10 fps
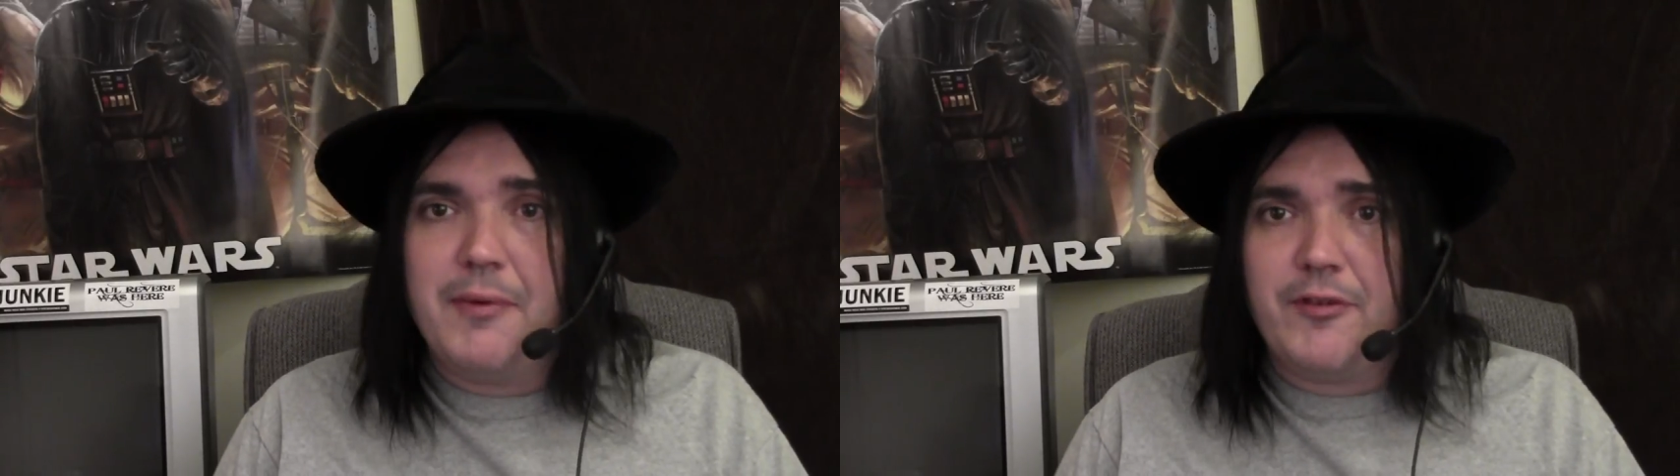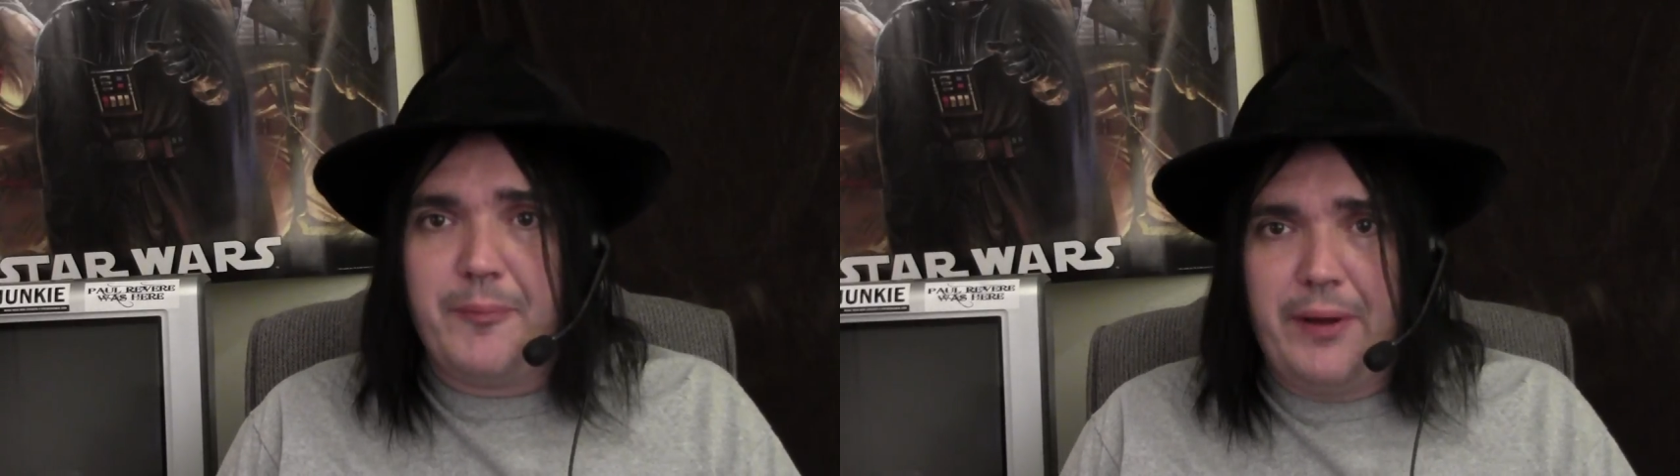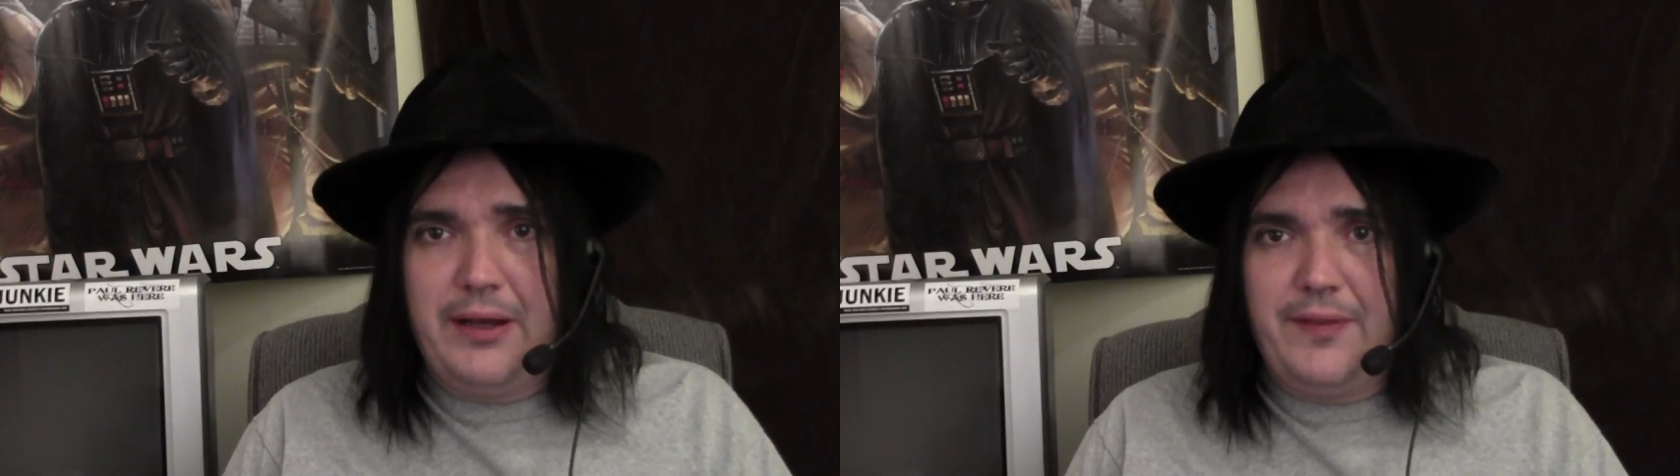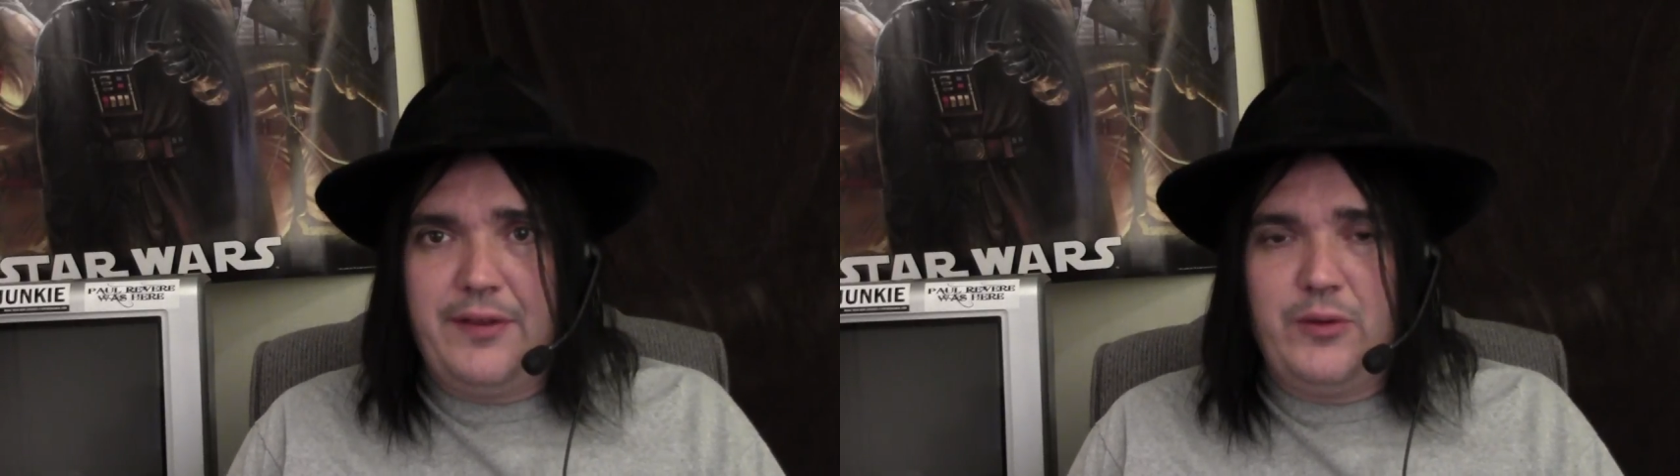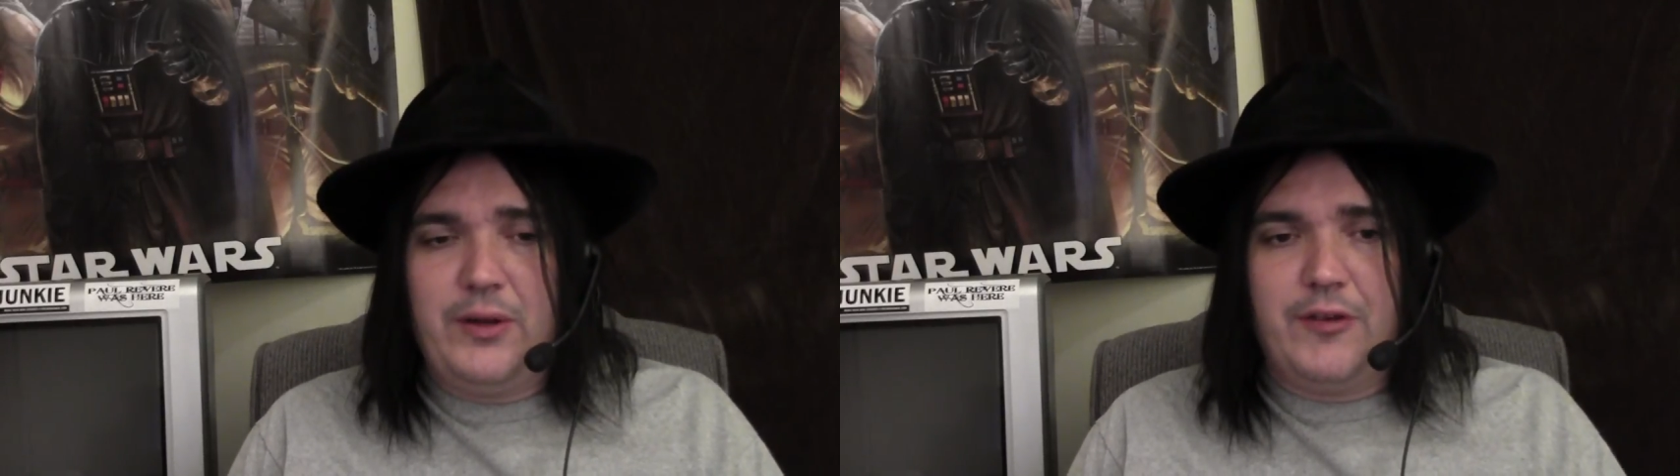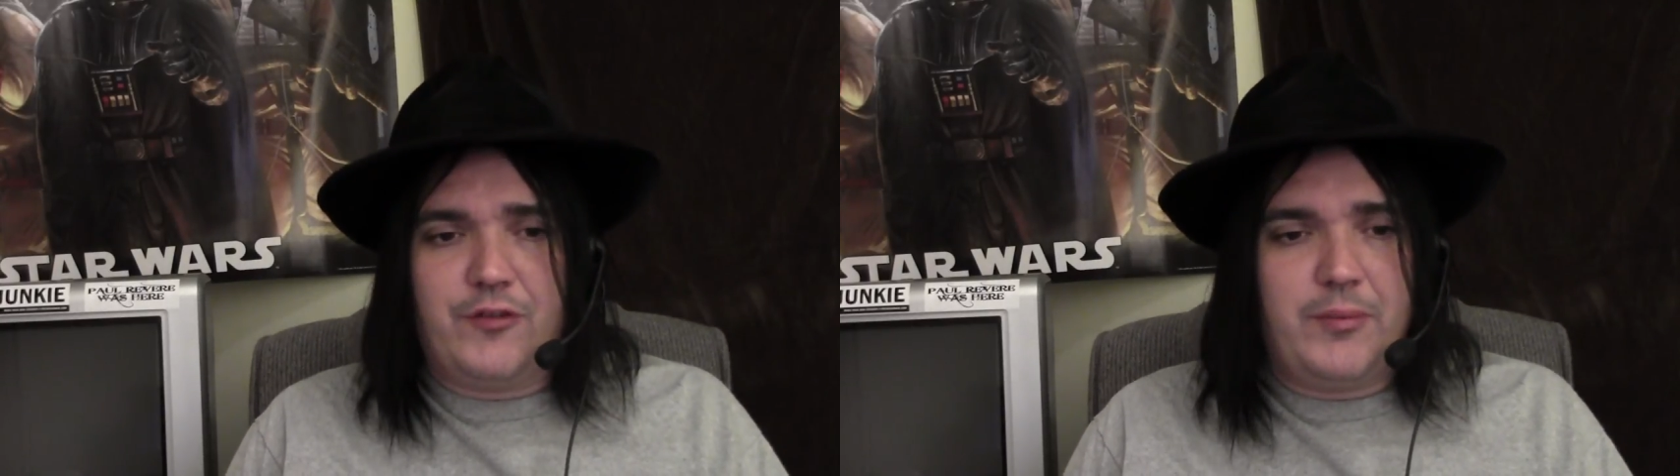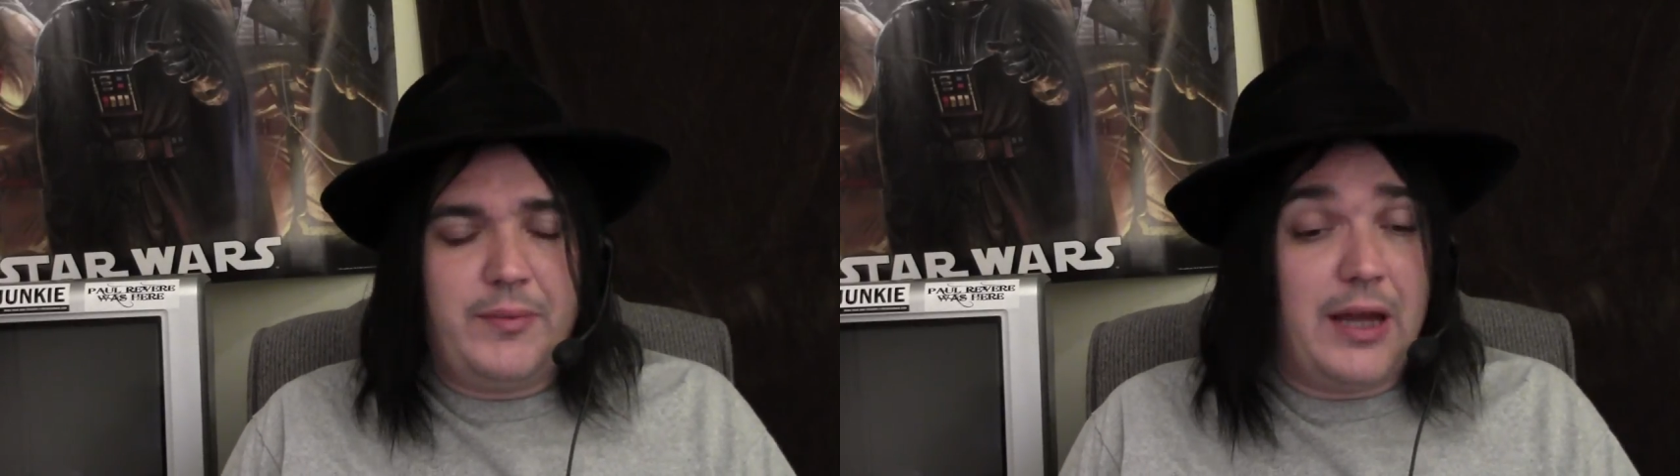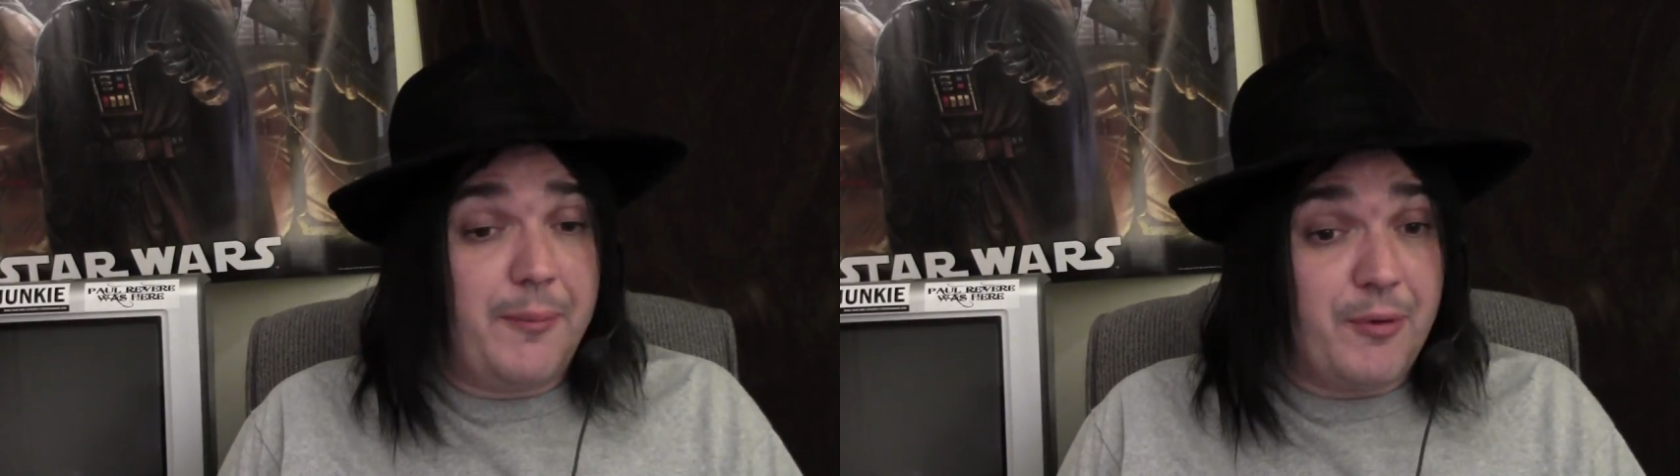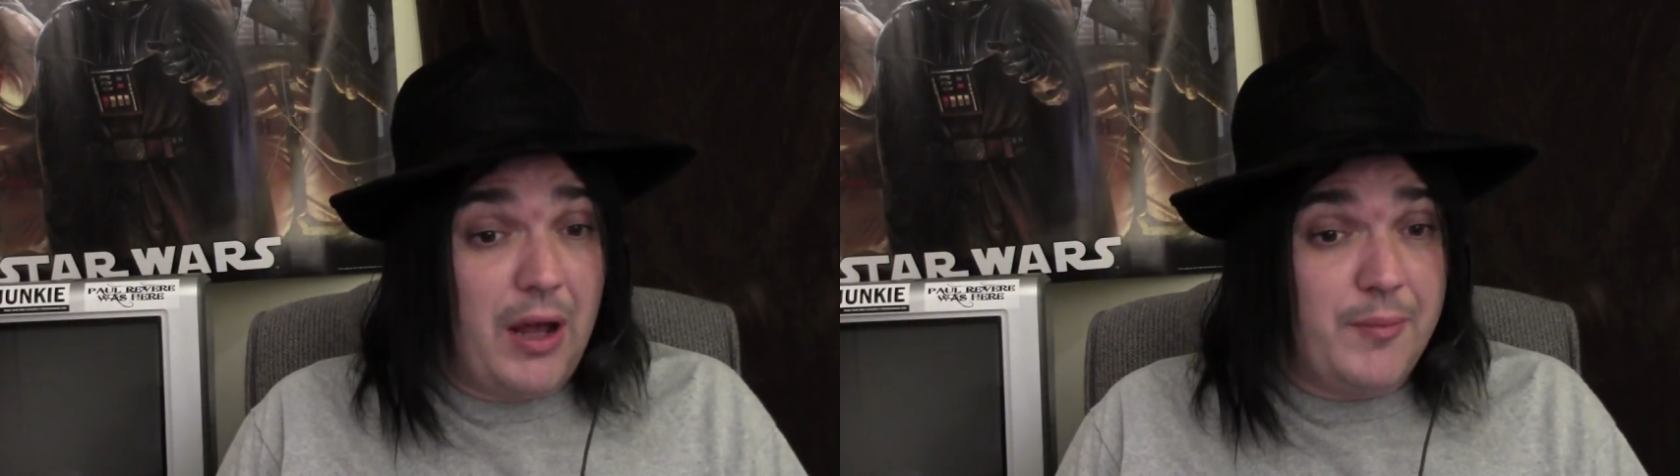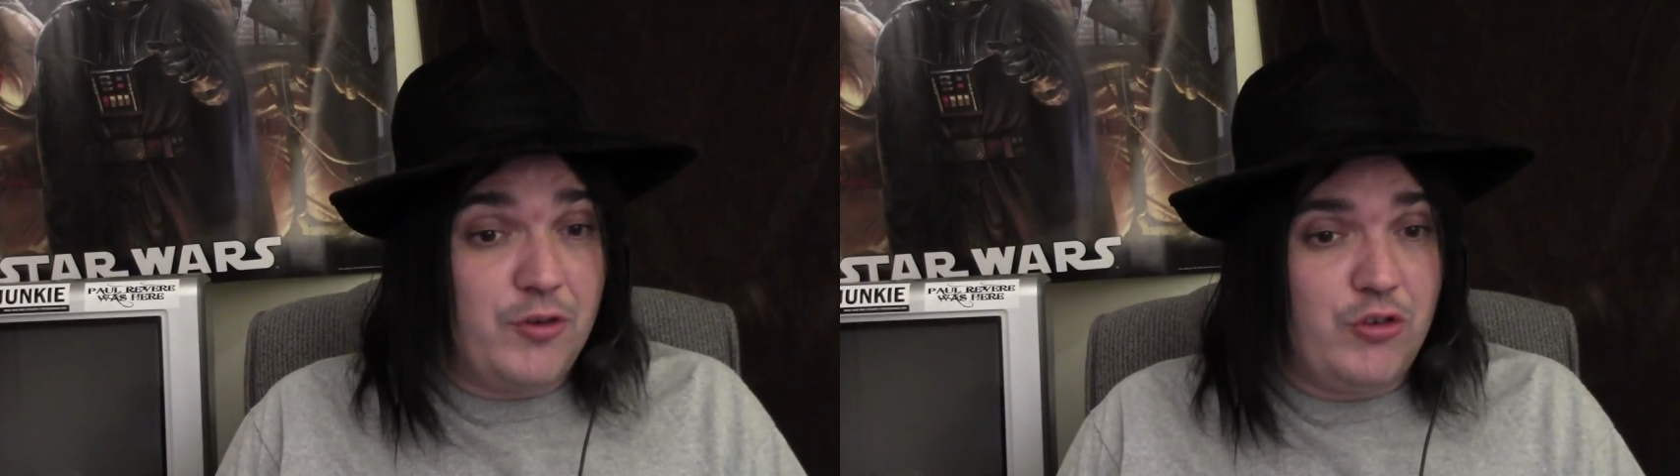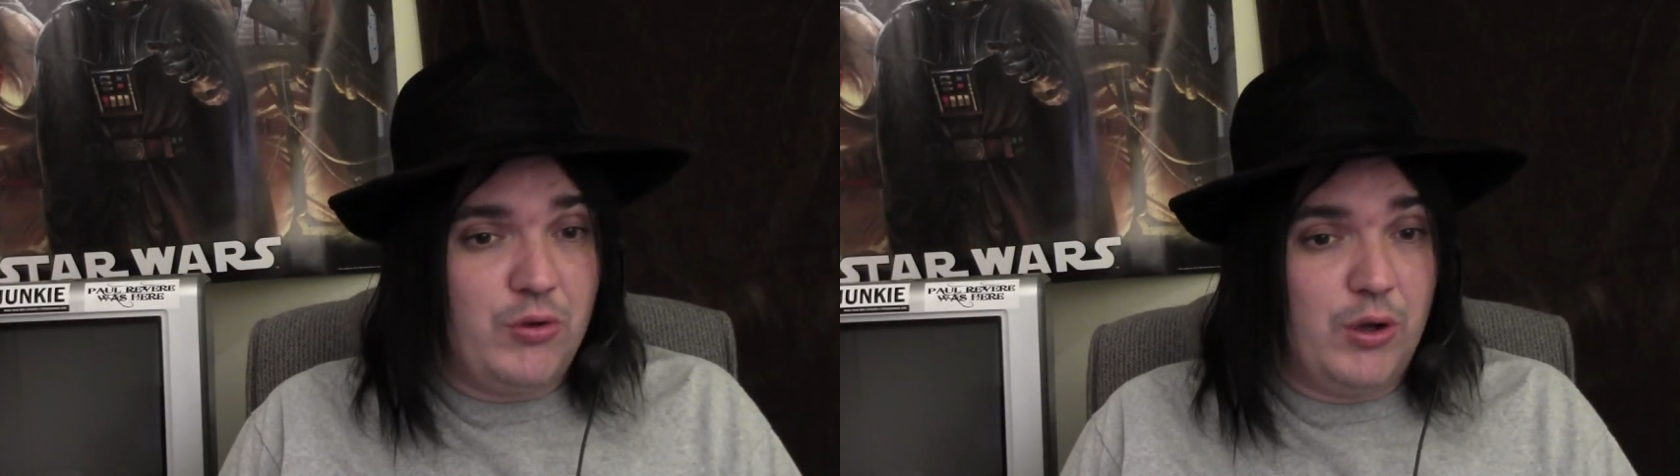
Every penny that you give to me, I promise you,